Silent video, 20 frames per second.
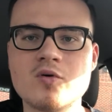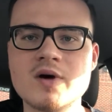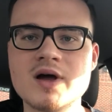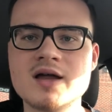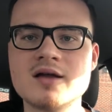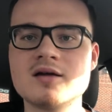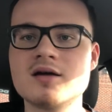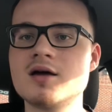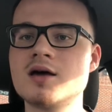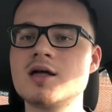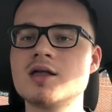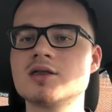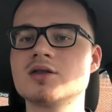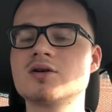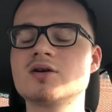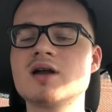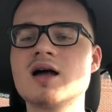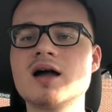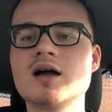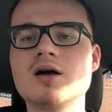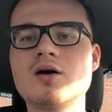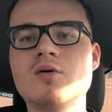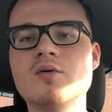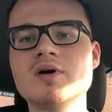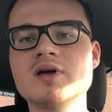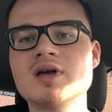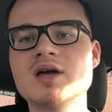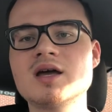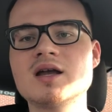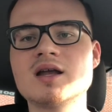quit, they're not
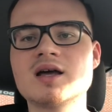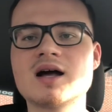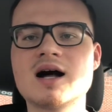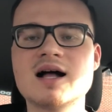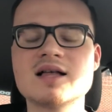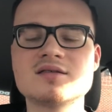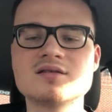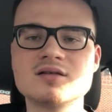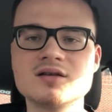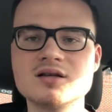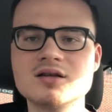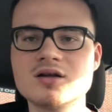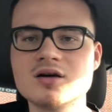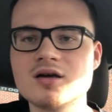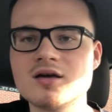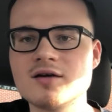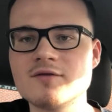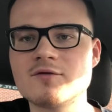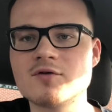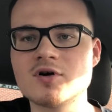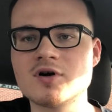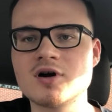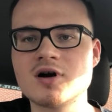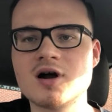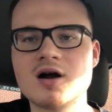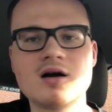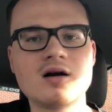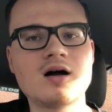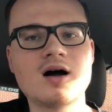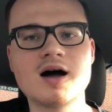going in and constantly looking
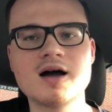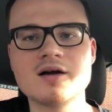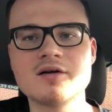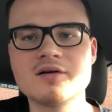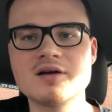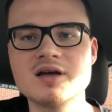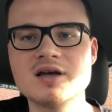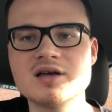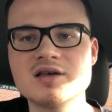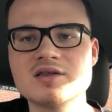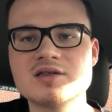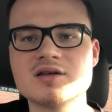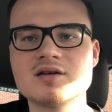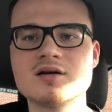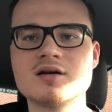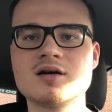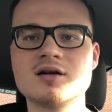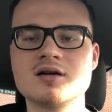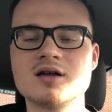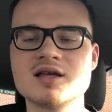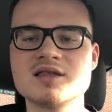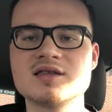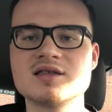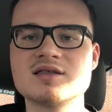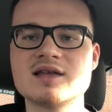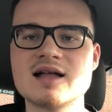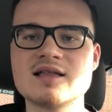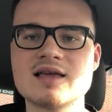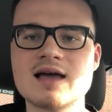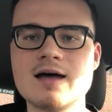for hirees unless
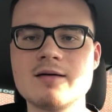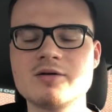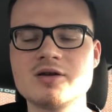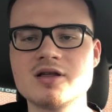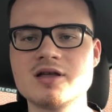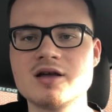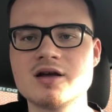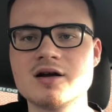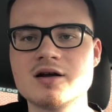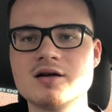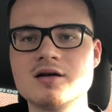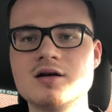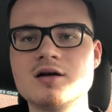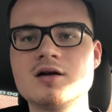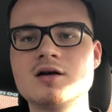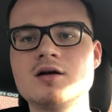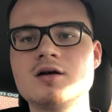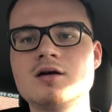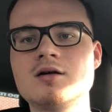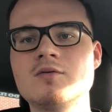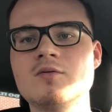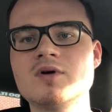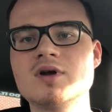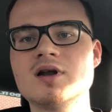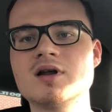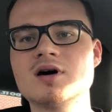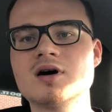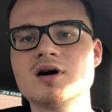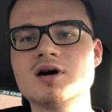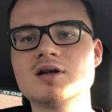it's that time of the year
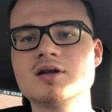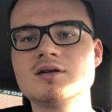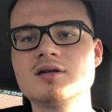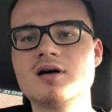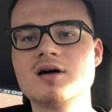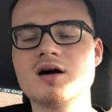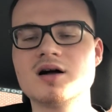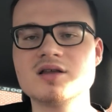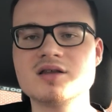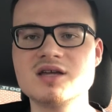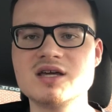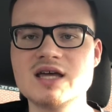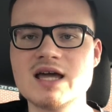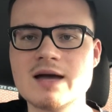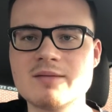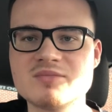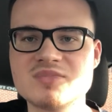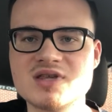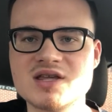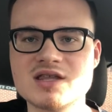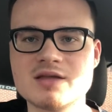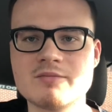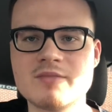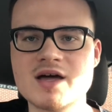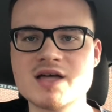when a DM sends a